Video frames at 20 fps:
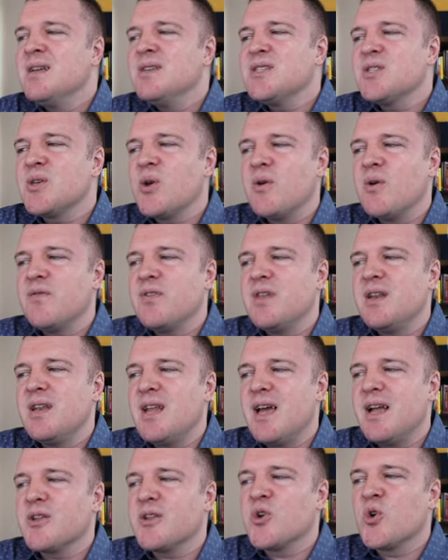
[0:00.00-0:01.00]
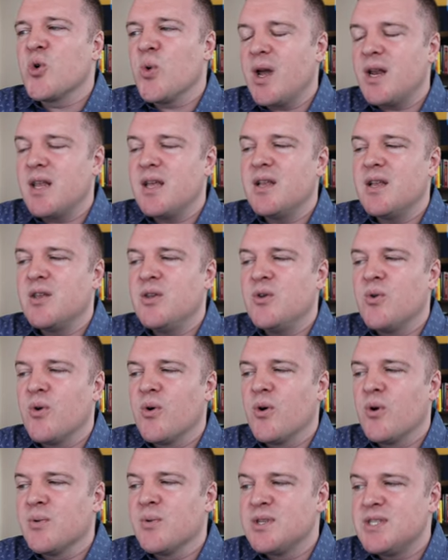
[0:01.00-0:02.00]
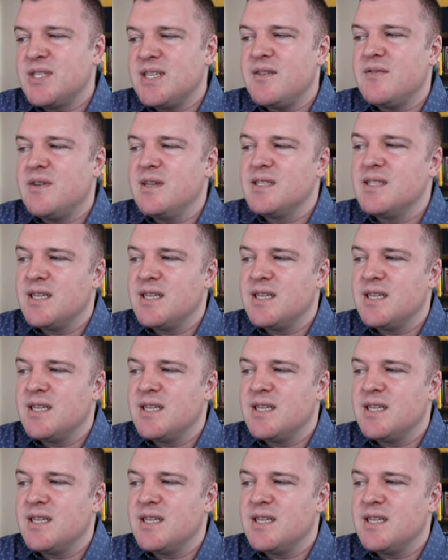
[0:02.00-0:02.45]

So if the net credit you're receiving